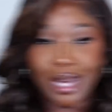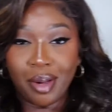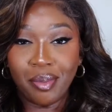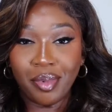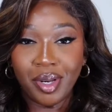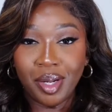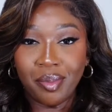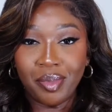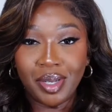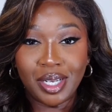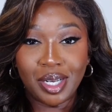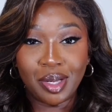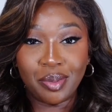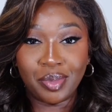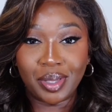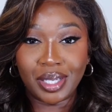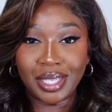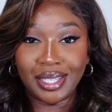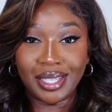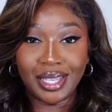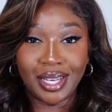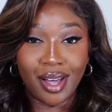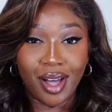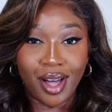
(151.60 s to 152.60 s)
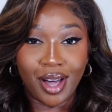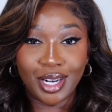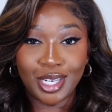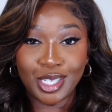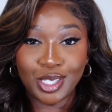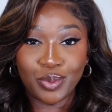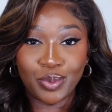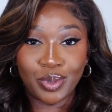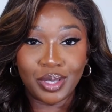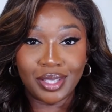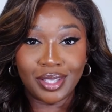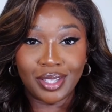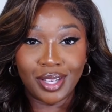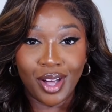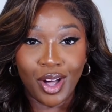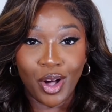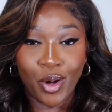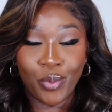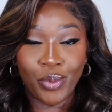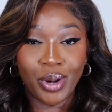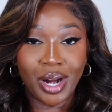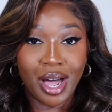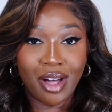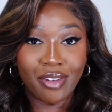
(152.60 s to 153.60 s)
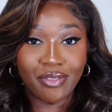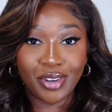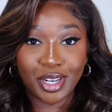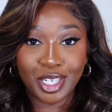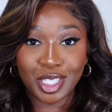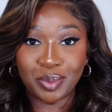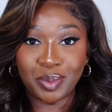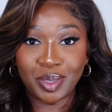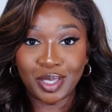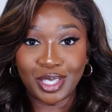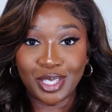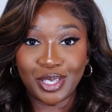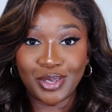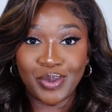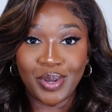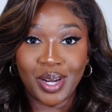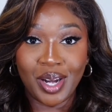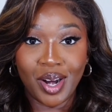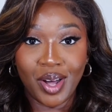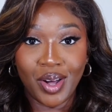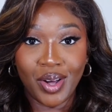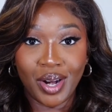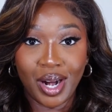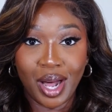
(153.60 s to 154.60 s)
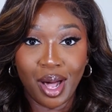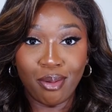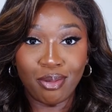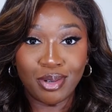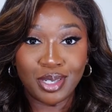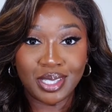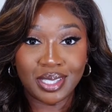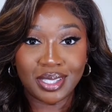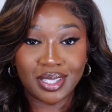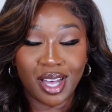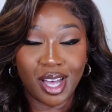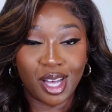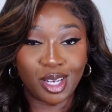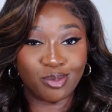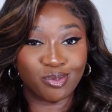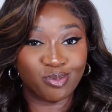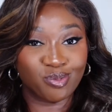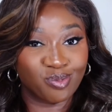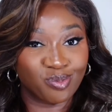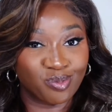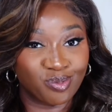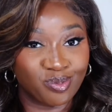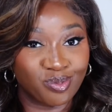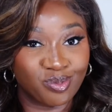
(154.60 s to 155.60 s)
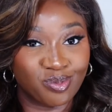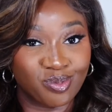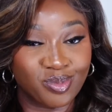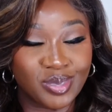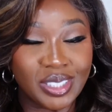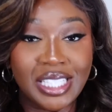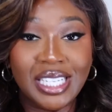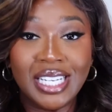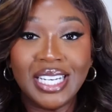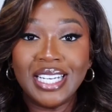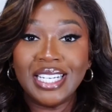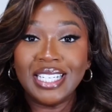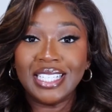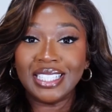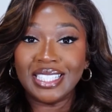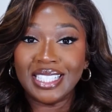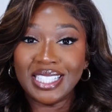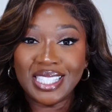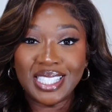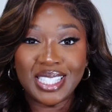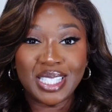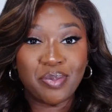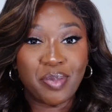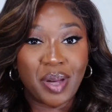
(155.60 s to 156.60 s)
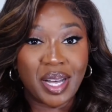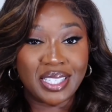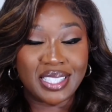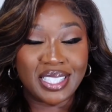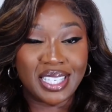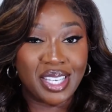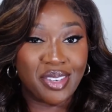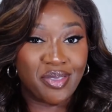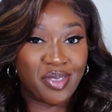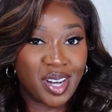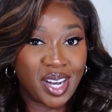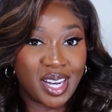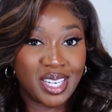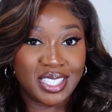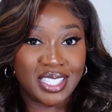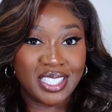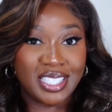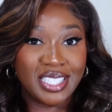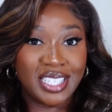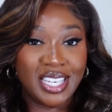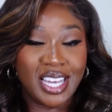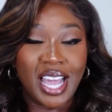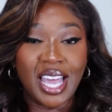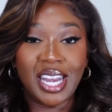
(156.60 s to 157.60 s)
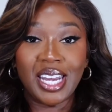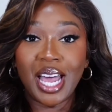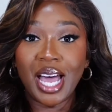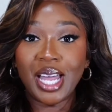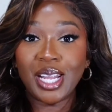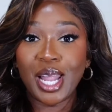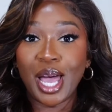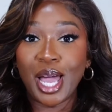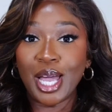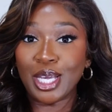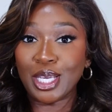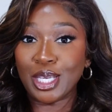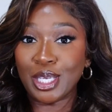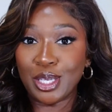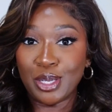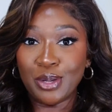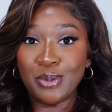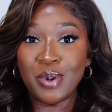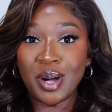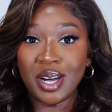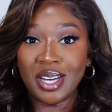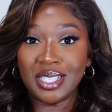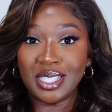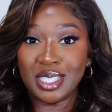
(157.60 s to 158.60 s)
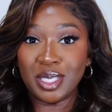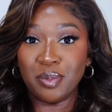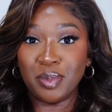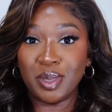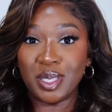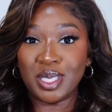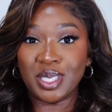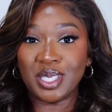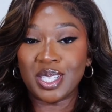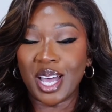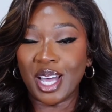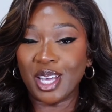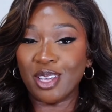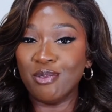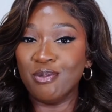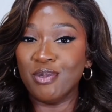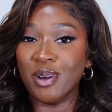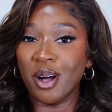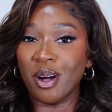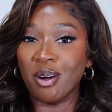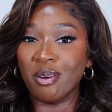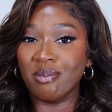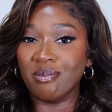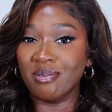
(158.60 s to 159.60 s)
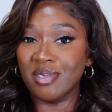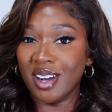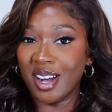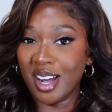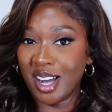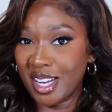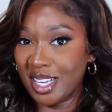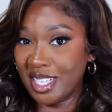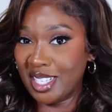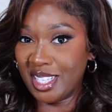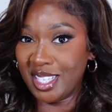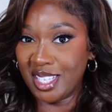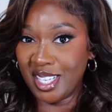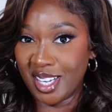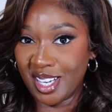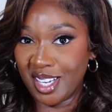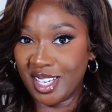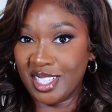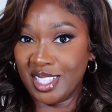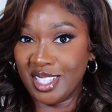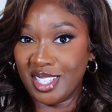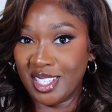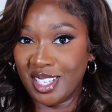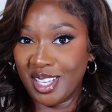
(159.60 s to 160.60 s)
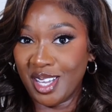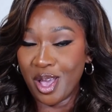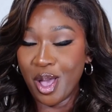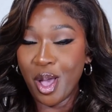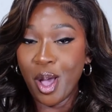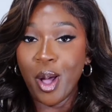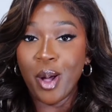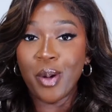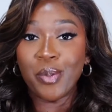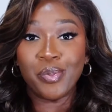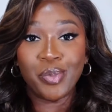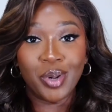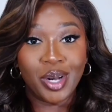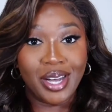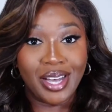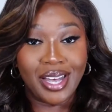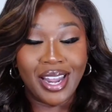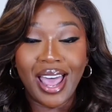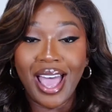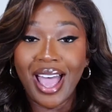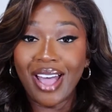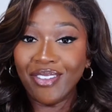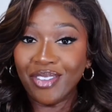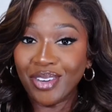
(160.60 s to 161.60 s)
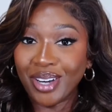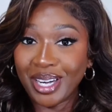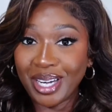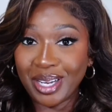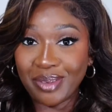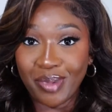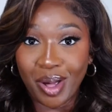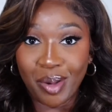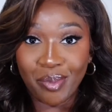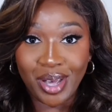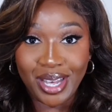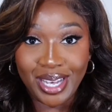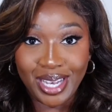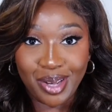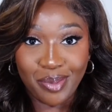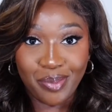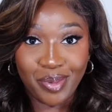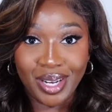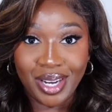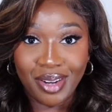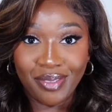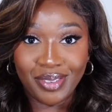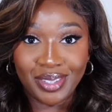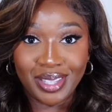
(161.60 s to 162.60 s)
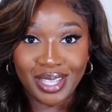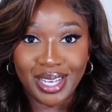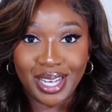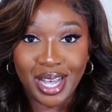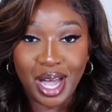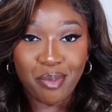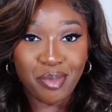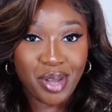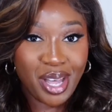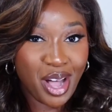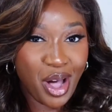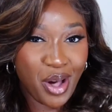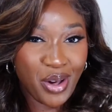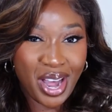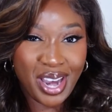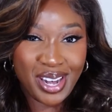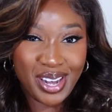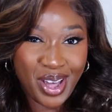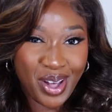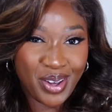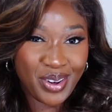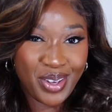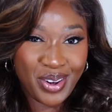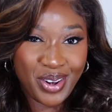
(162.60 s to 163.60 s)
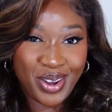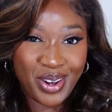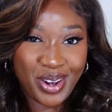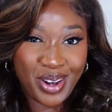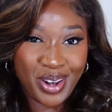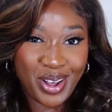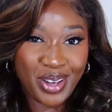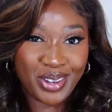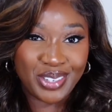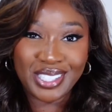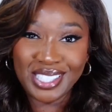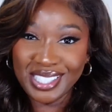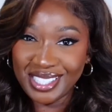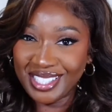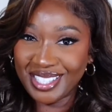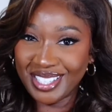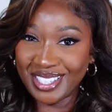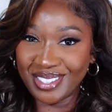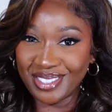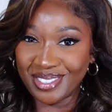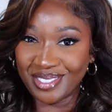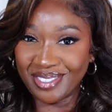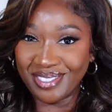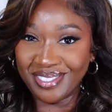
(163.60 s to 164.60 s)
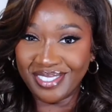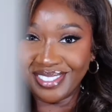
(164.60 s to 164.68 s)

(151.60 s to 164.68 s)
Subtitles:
I'm going to be completely honest with y'all. When I first put the unit on, I was just like, this is about to give auntie. And not like cute auntie, but just like, you know, auntie. But after I did my makeup and everything, I'm like, okay, no, she's cute.